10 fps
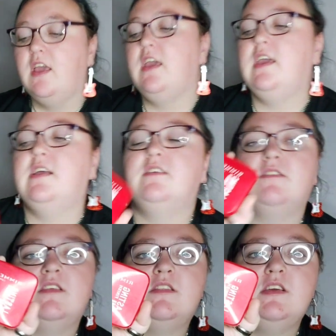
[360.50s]
is
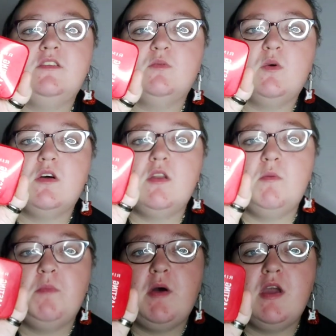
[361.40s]
this one
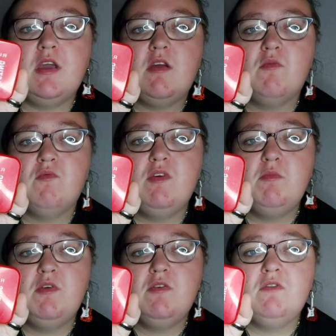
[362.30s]
by
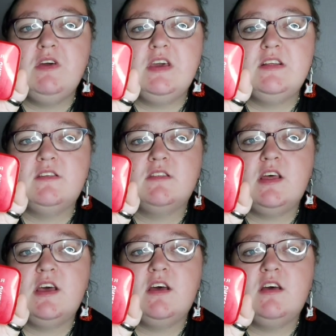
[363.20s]
Rimmel. It's
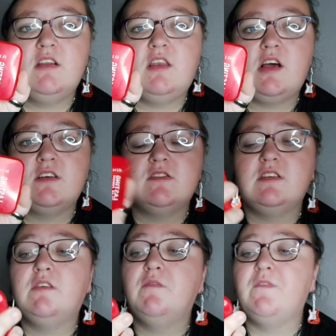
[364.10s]
their
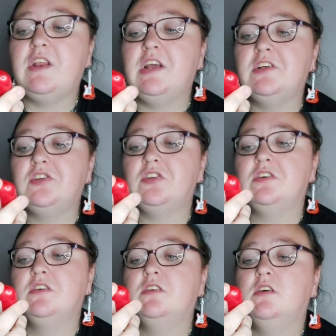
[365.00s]
Lasting Finish
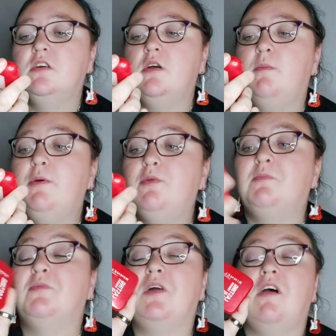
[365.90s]

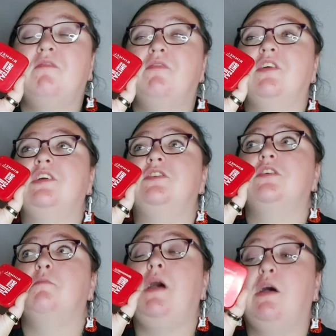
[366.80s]
Buildable Coverage
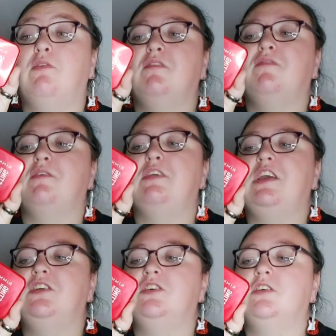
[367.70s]
Powder
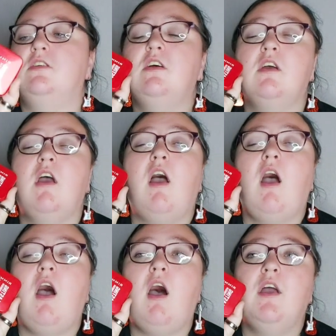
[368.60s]
Foundation.
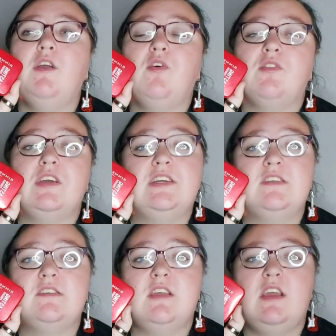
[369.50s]
I got
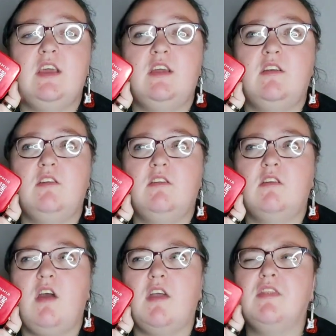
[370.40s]
this in,
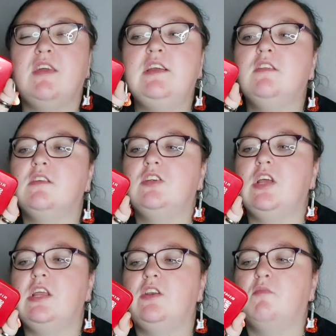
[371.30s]
I think, the
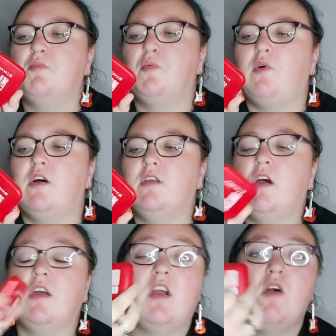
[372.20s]
shade number 1.
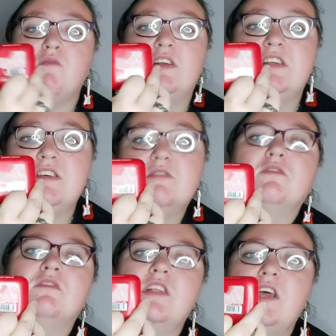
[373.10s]
I can't really tell
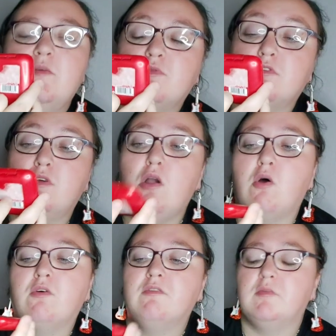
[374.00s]
because the label's gone
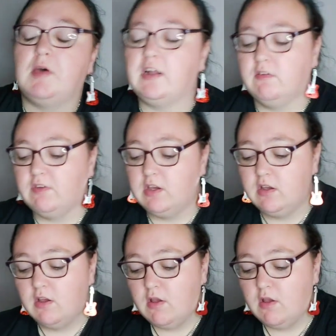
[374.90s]
off the back of it.